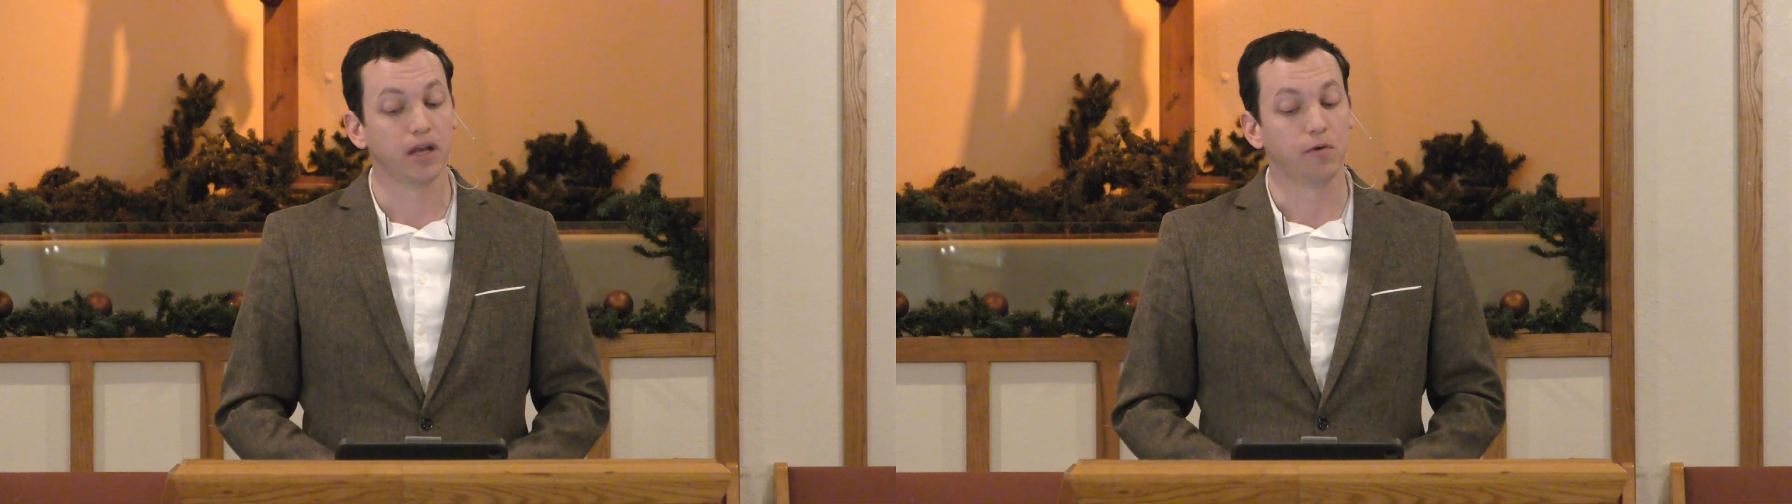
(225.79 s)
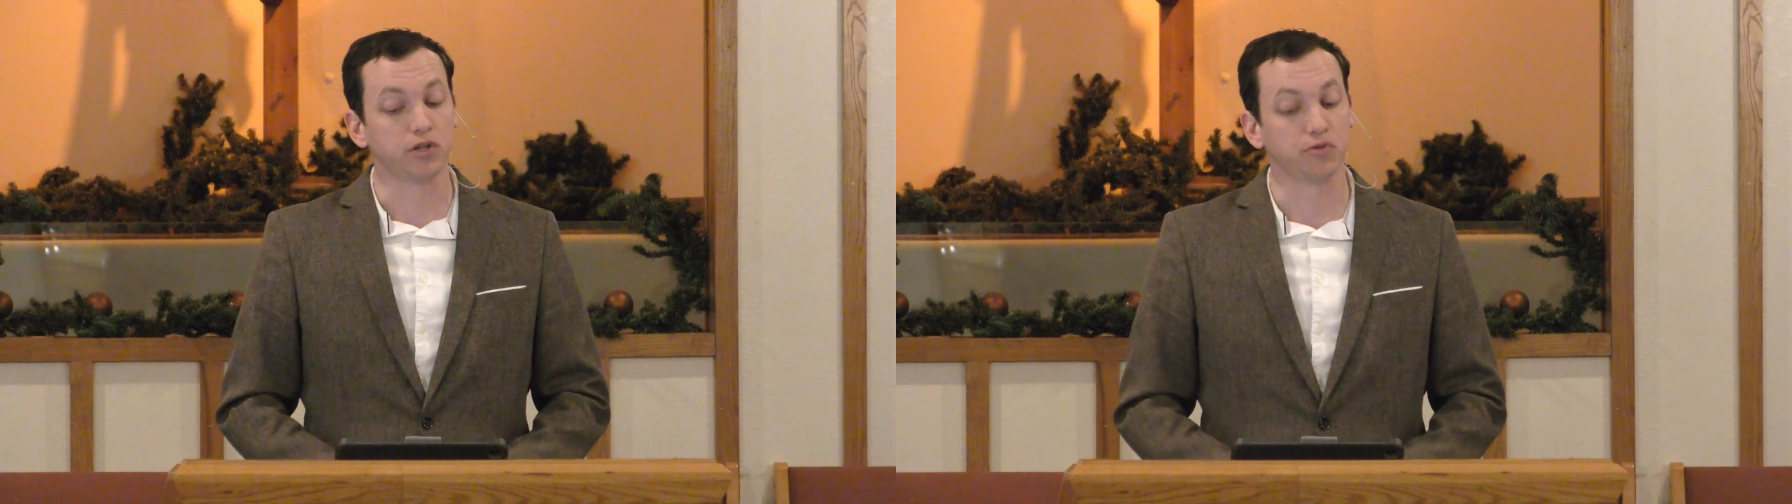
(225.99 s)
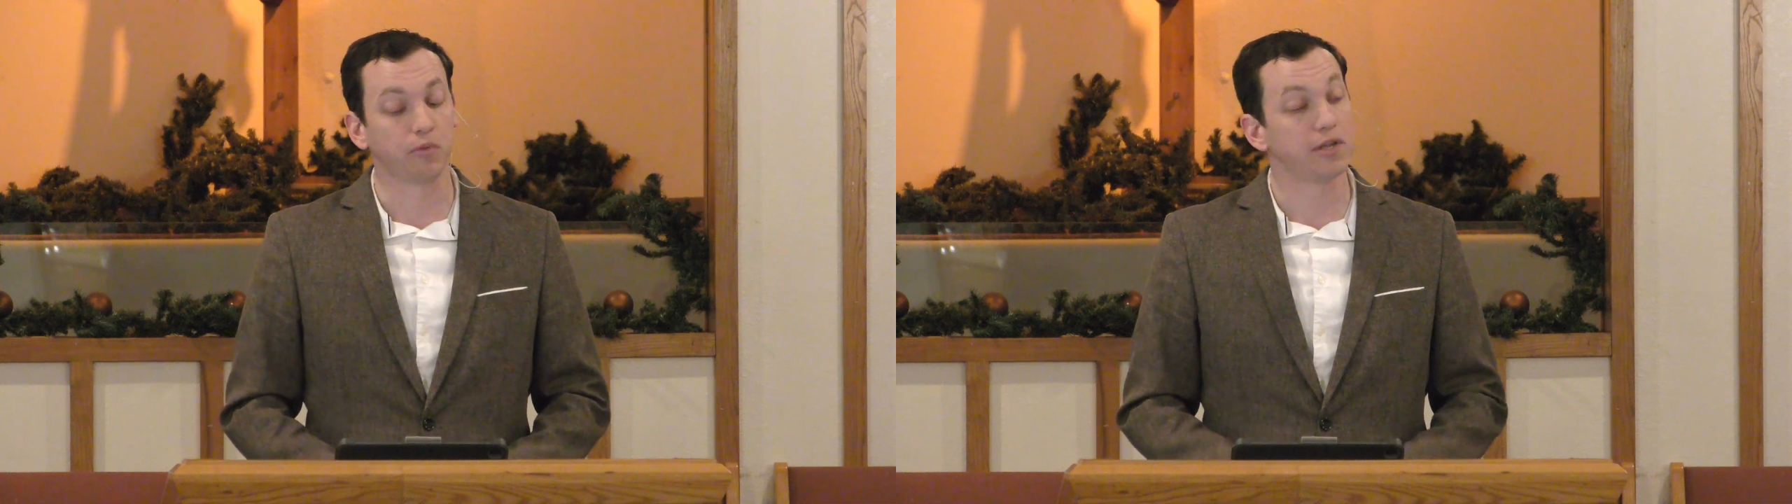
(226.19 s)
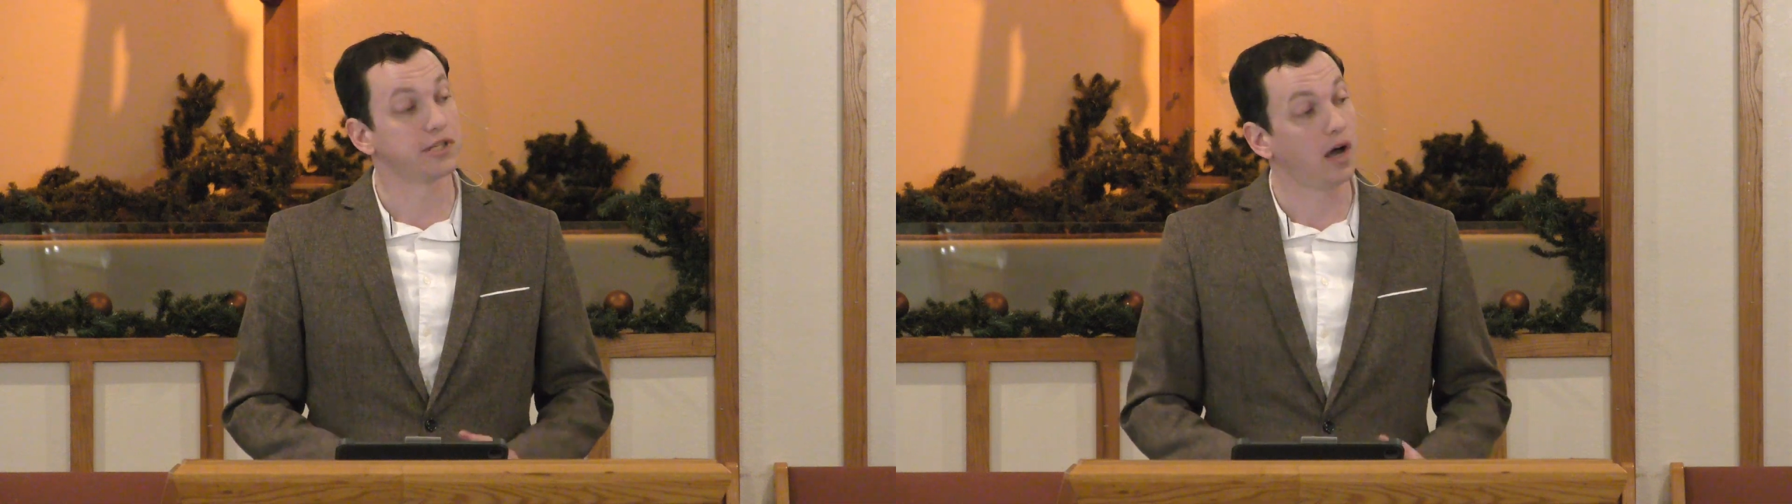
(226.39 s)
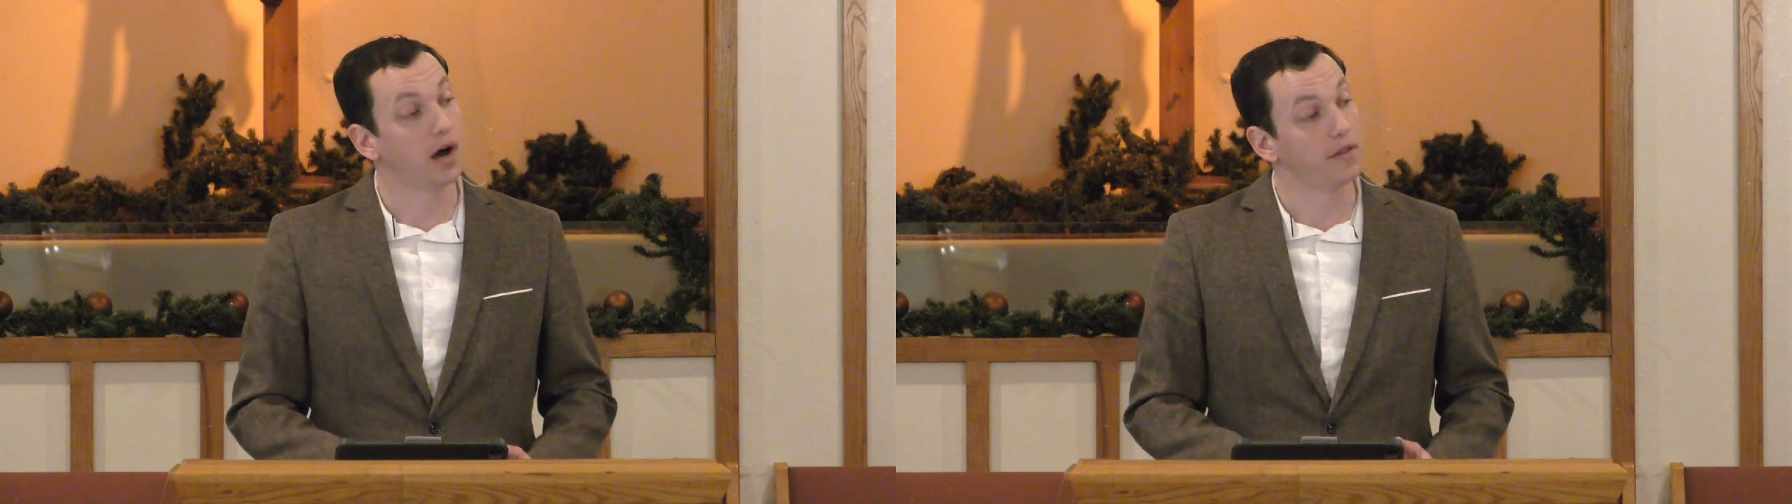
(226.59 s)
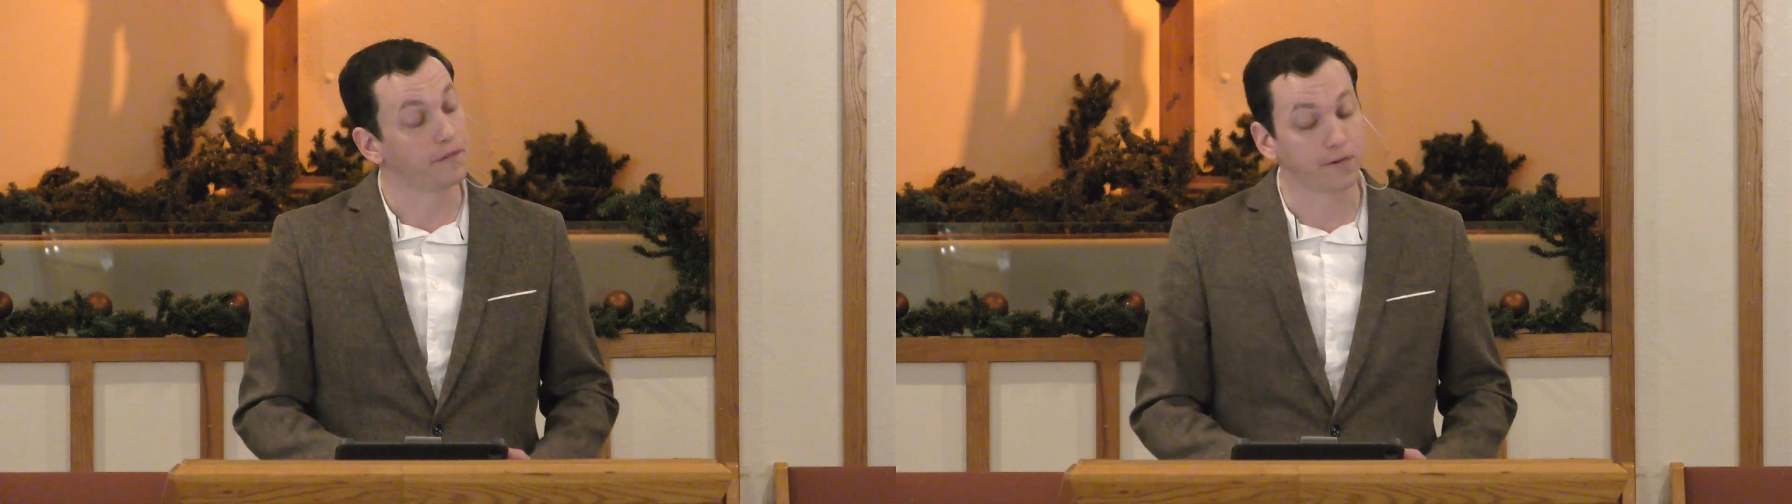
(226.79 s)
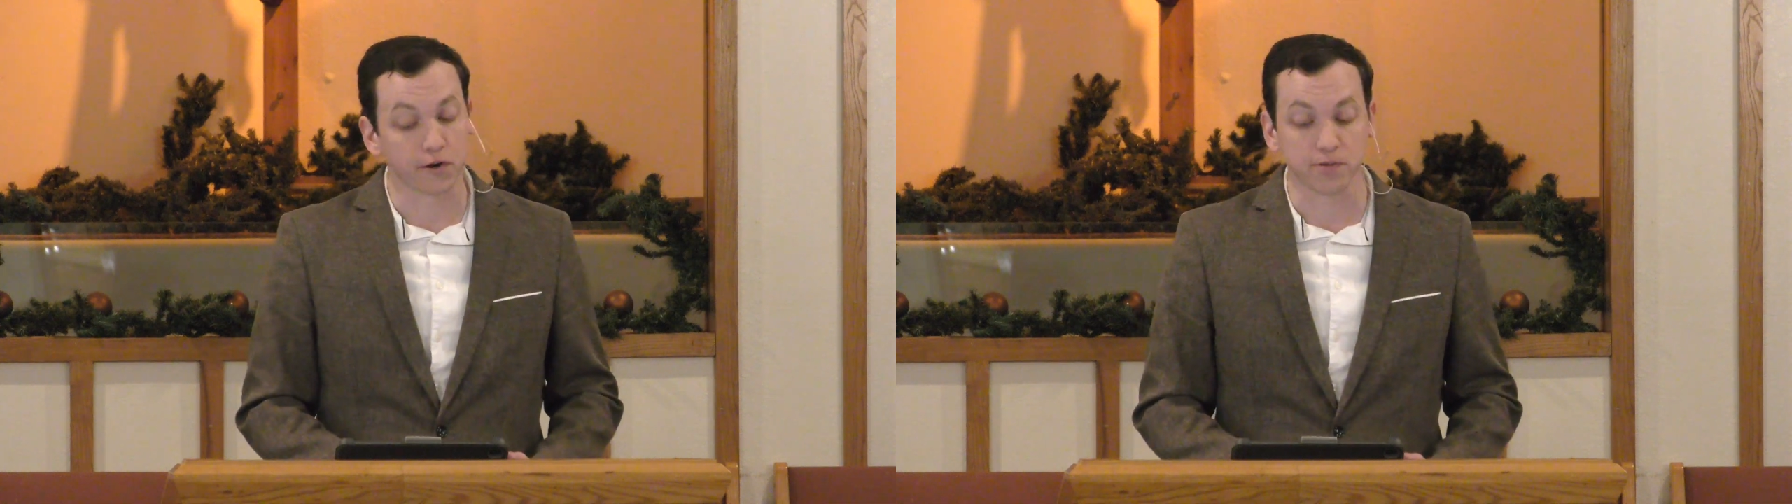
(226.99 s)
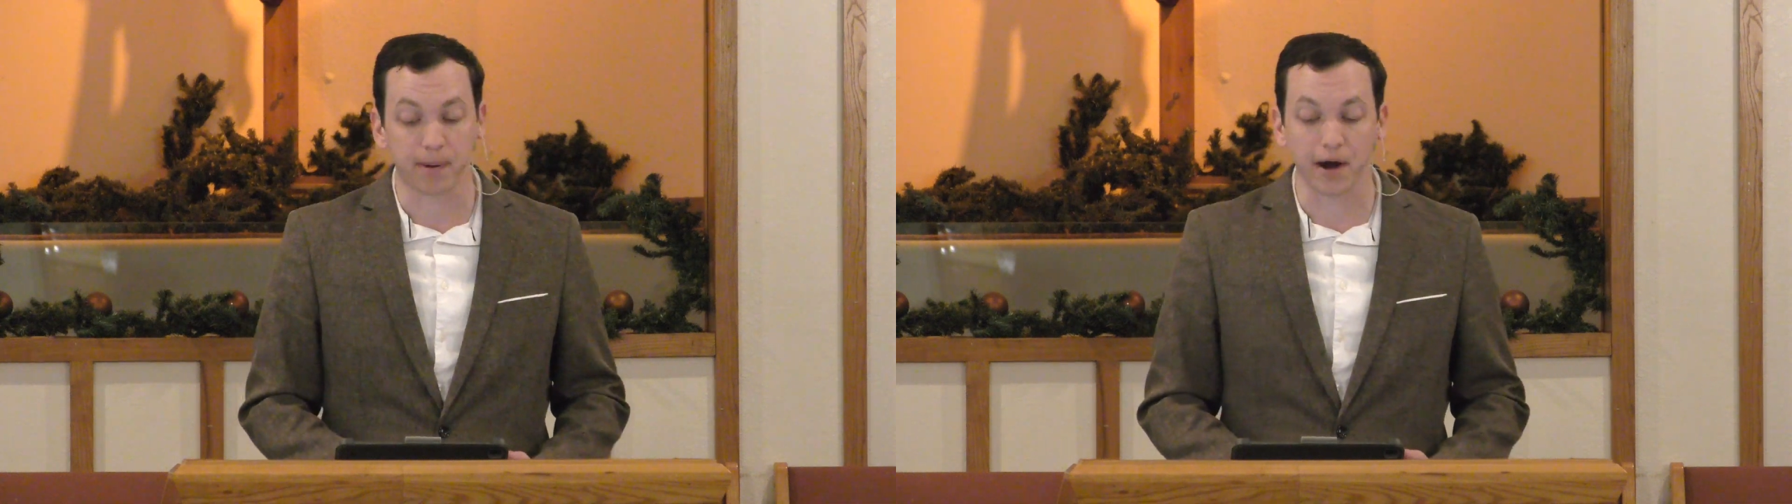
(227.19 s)
which is what we saw in the
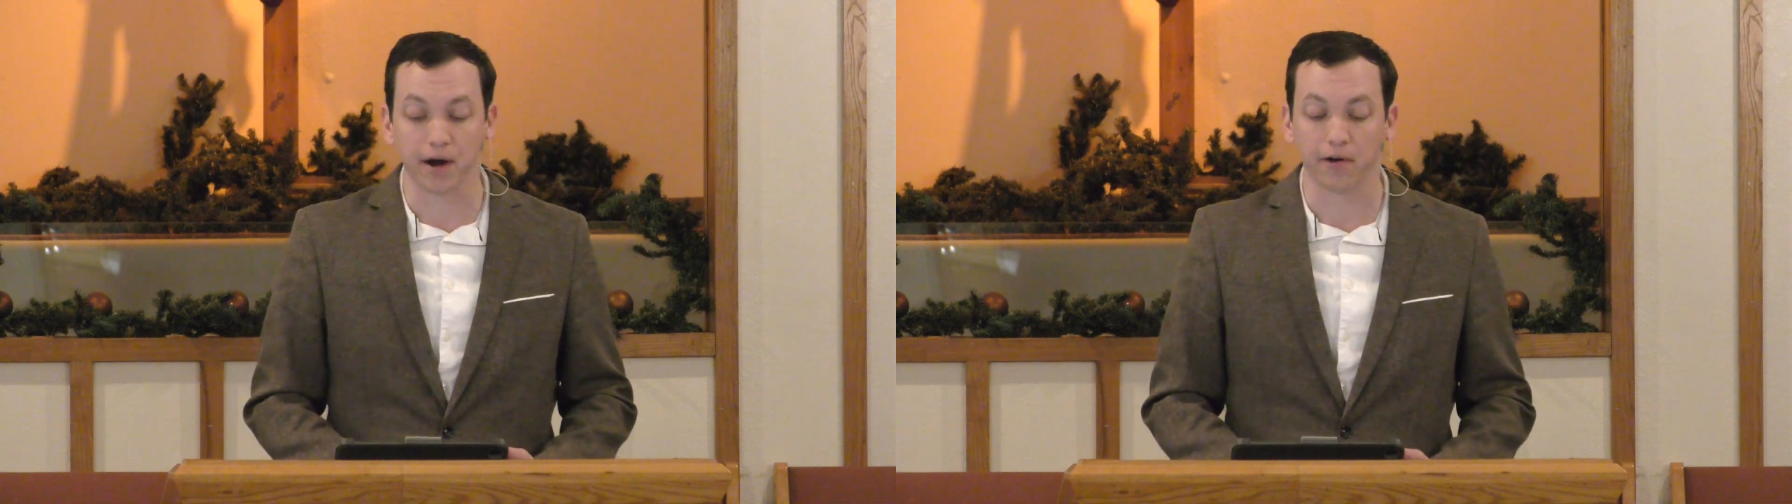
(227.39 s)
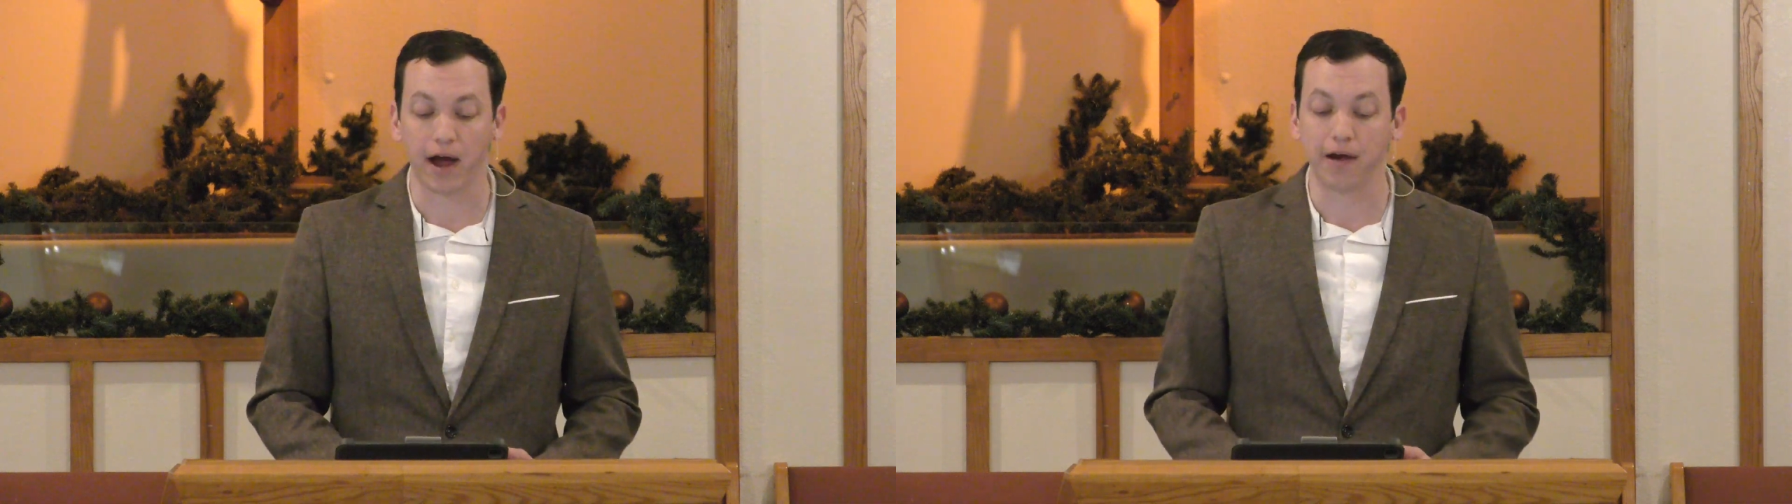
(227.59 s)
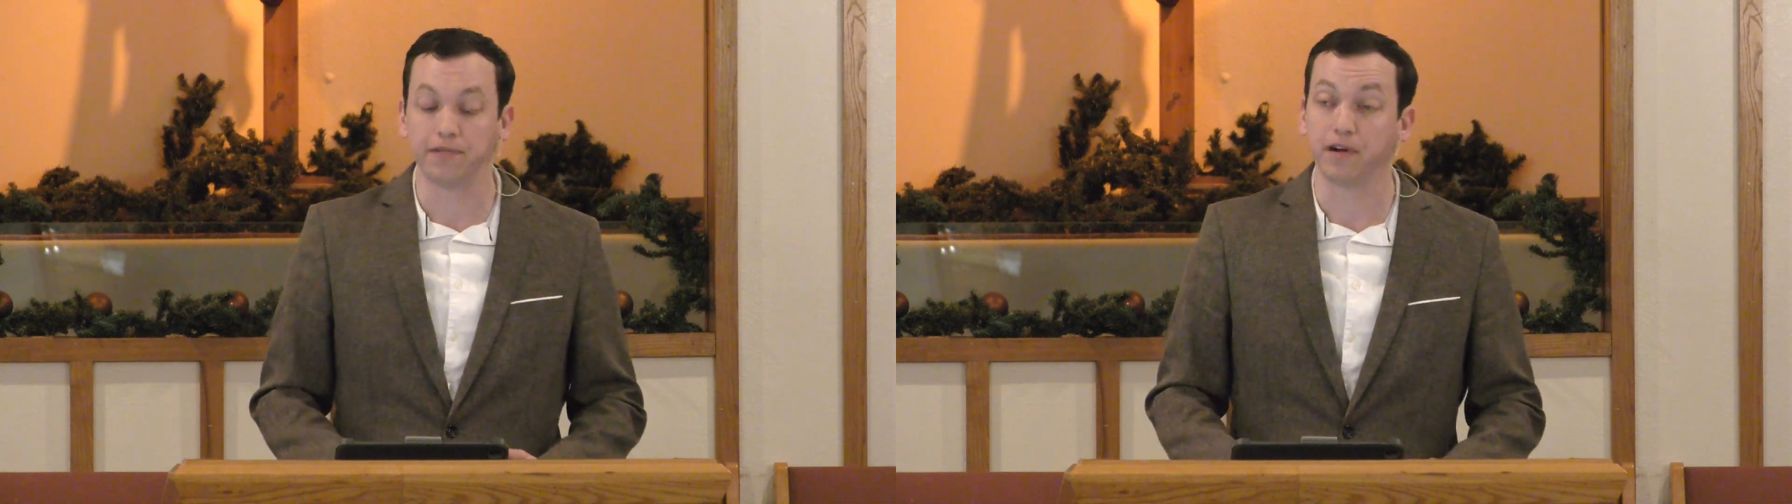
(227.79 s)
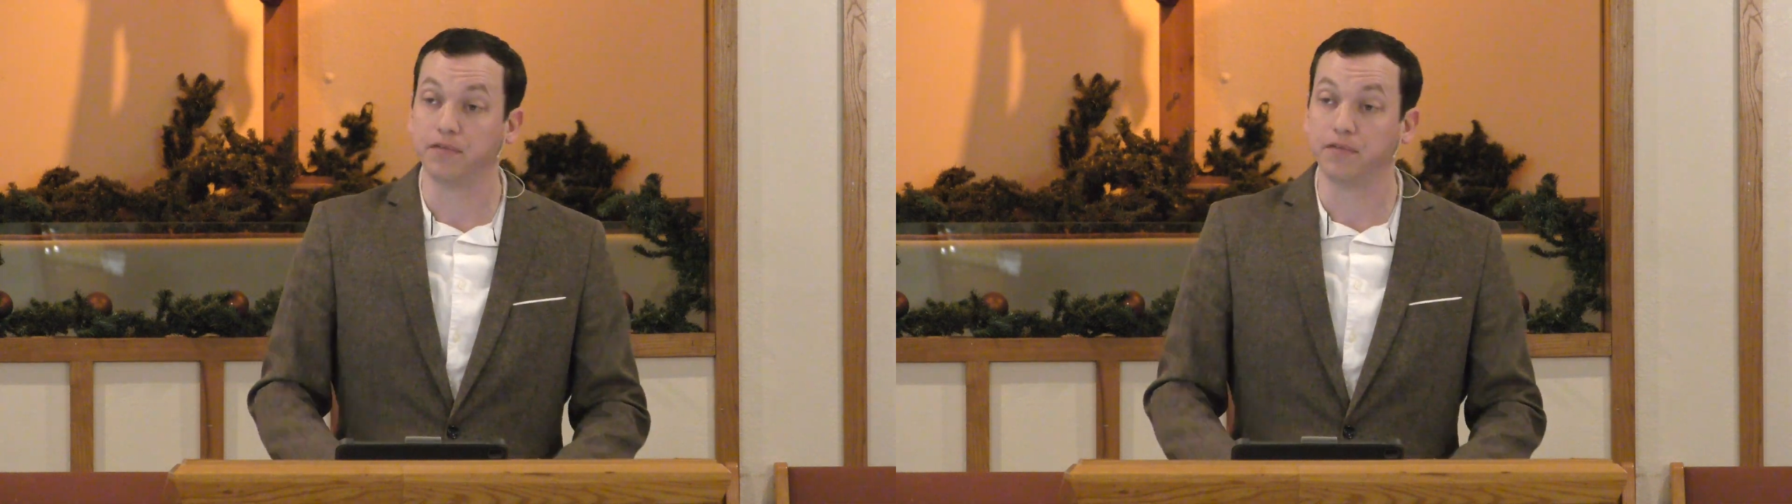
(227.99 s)
first paragraph